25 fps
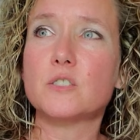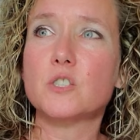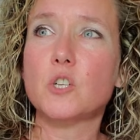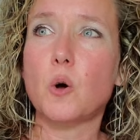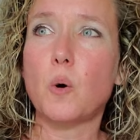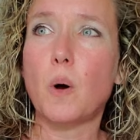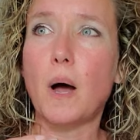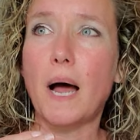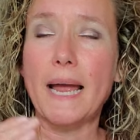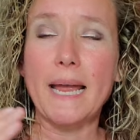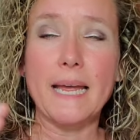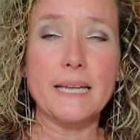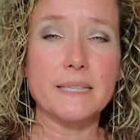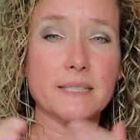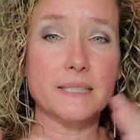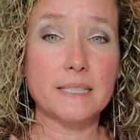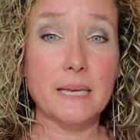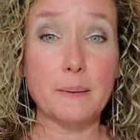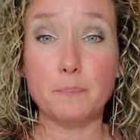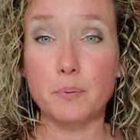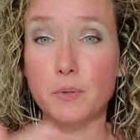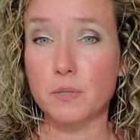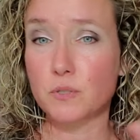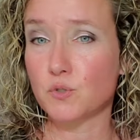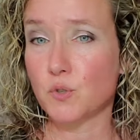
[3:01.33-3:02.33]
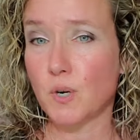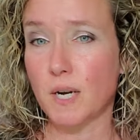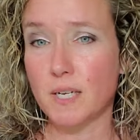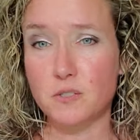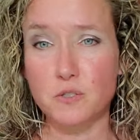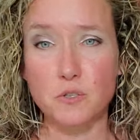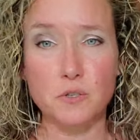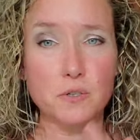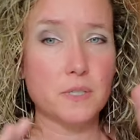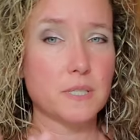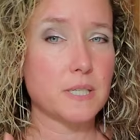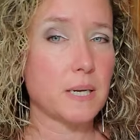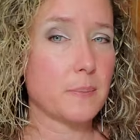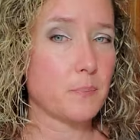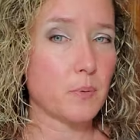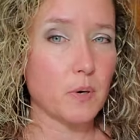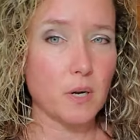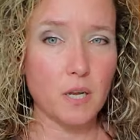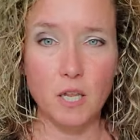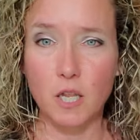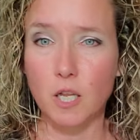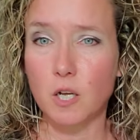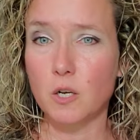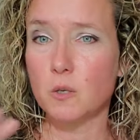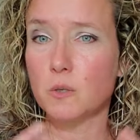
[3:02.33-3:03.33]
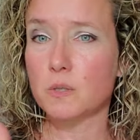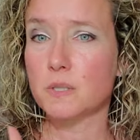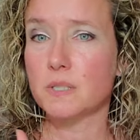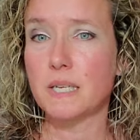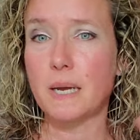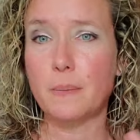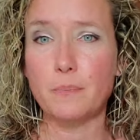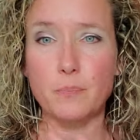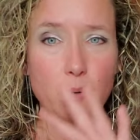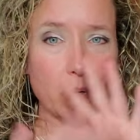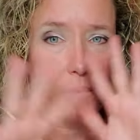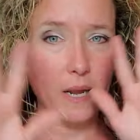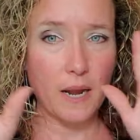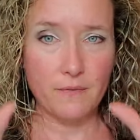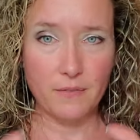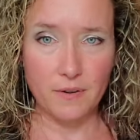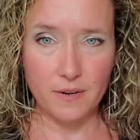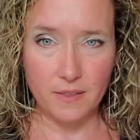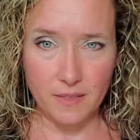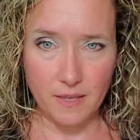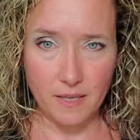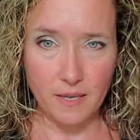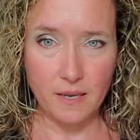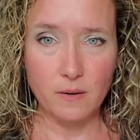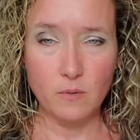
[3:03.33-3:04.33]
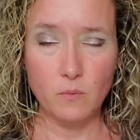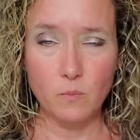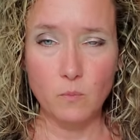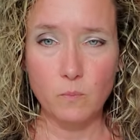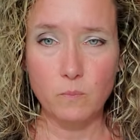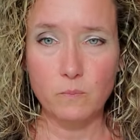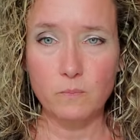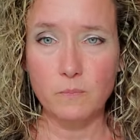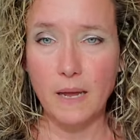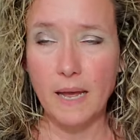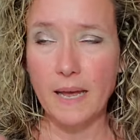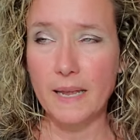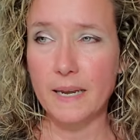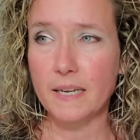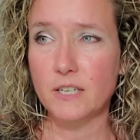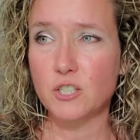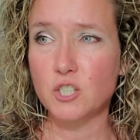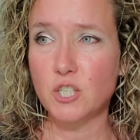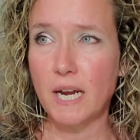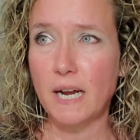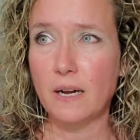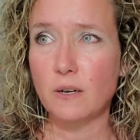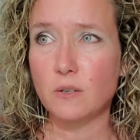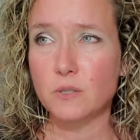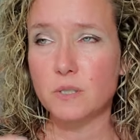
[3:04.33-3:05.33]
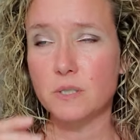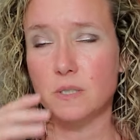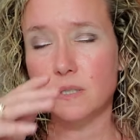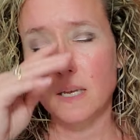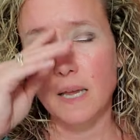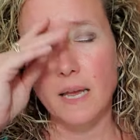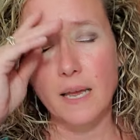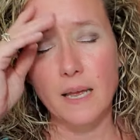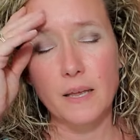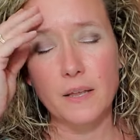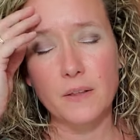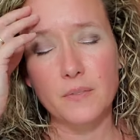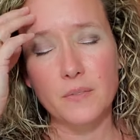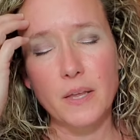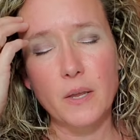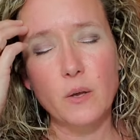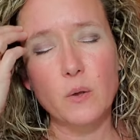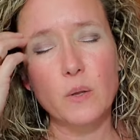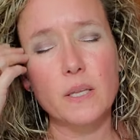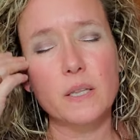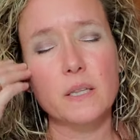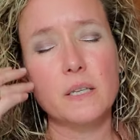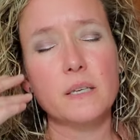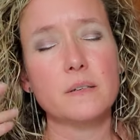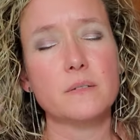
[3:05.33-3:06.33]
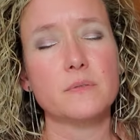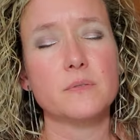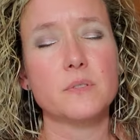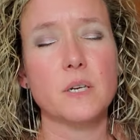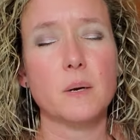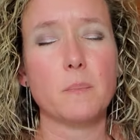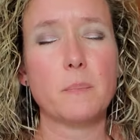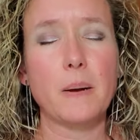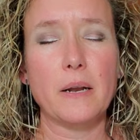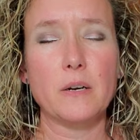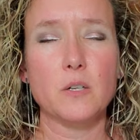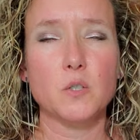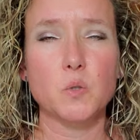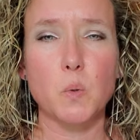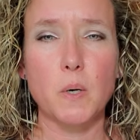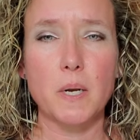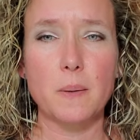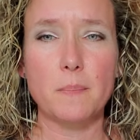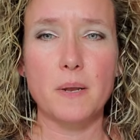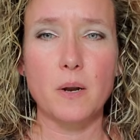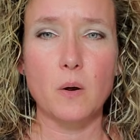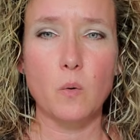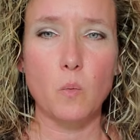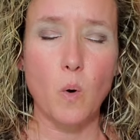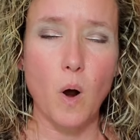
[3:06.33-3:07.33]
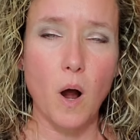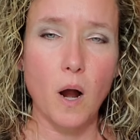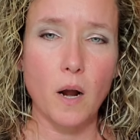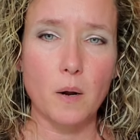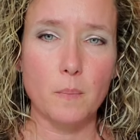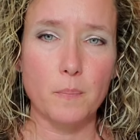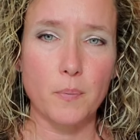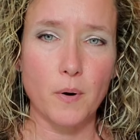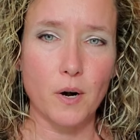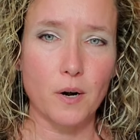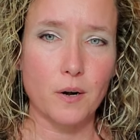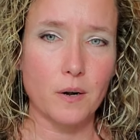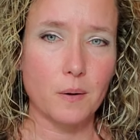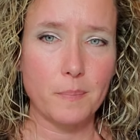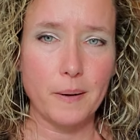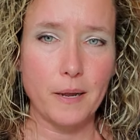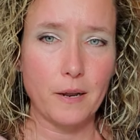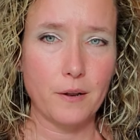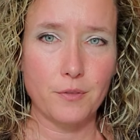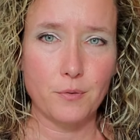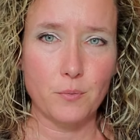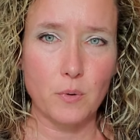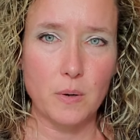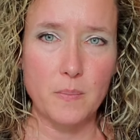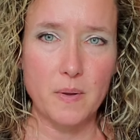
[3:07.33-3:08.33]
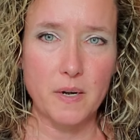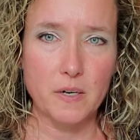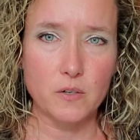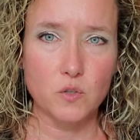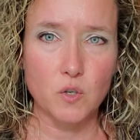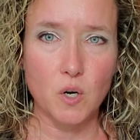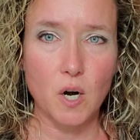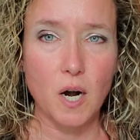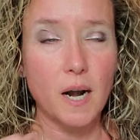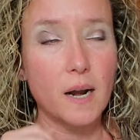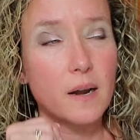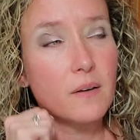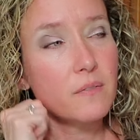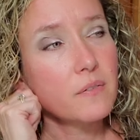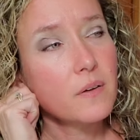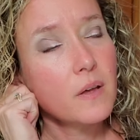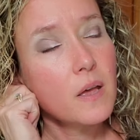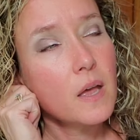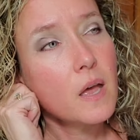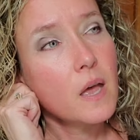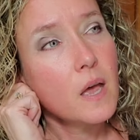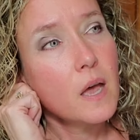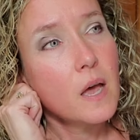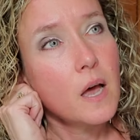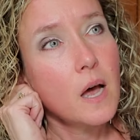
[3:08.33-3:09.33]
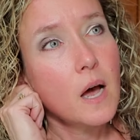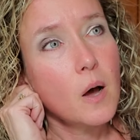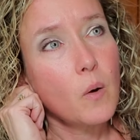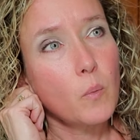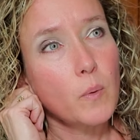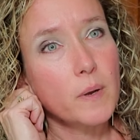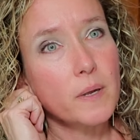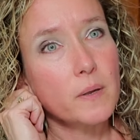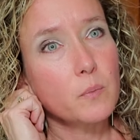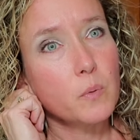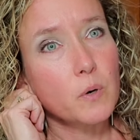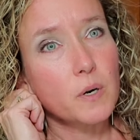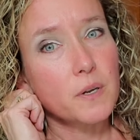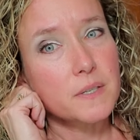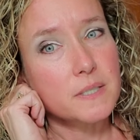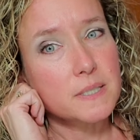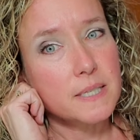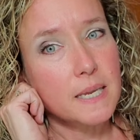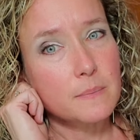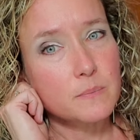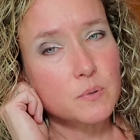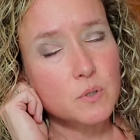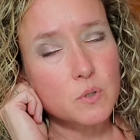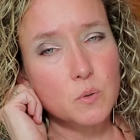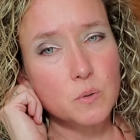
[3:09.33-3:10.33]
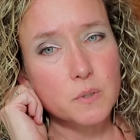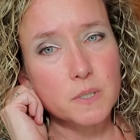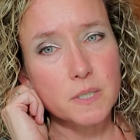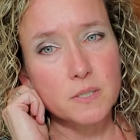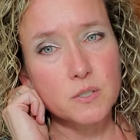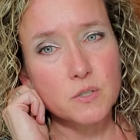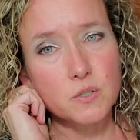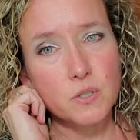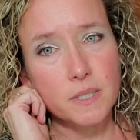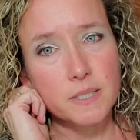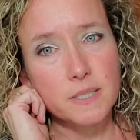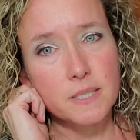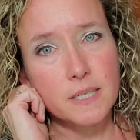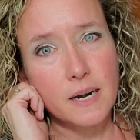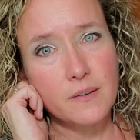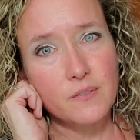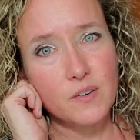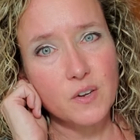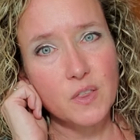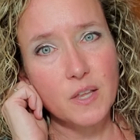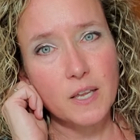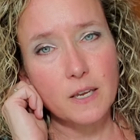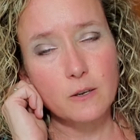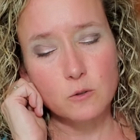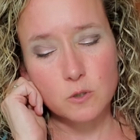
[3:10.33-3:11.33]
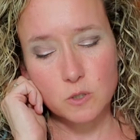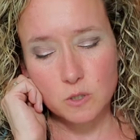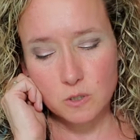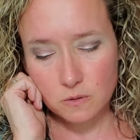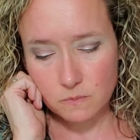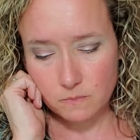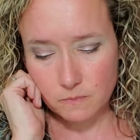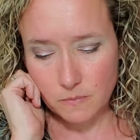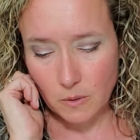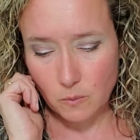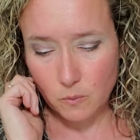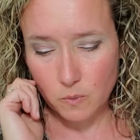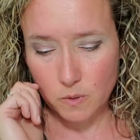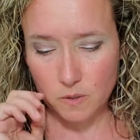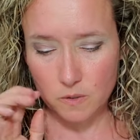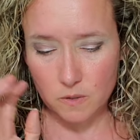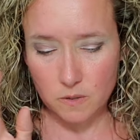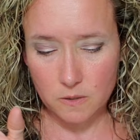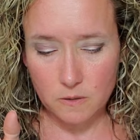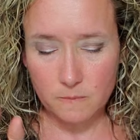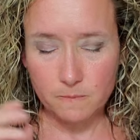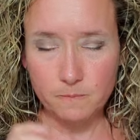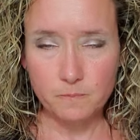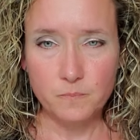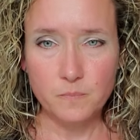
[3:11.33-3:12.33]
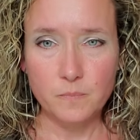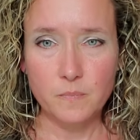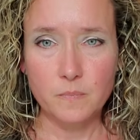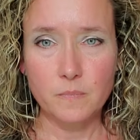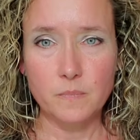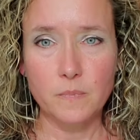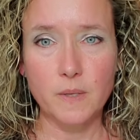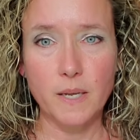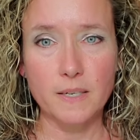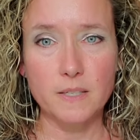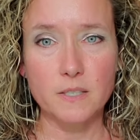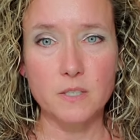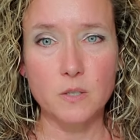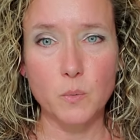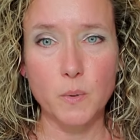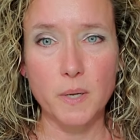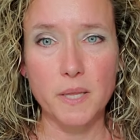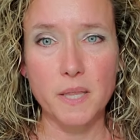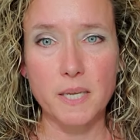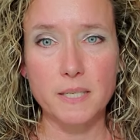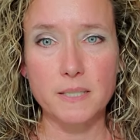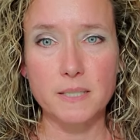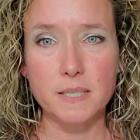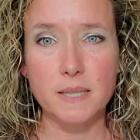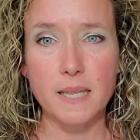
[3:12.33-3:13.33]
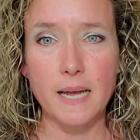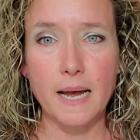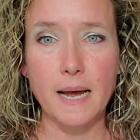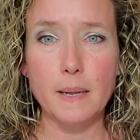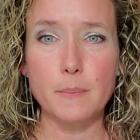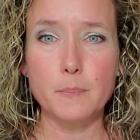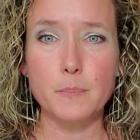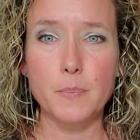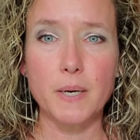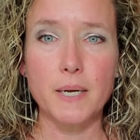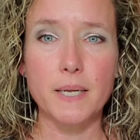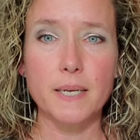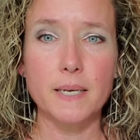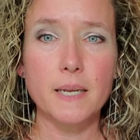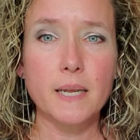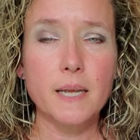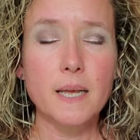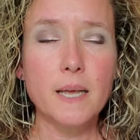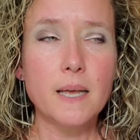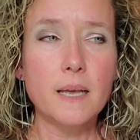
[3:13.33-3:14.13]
so I had separate dressers, separate clothes, separate everything at each house. And they only lived about a 20-minute walk apart, about a 3-minute drive. We were in the same school district and everything. It was nice the way they did that. But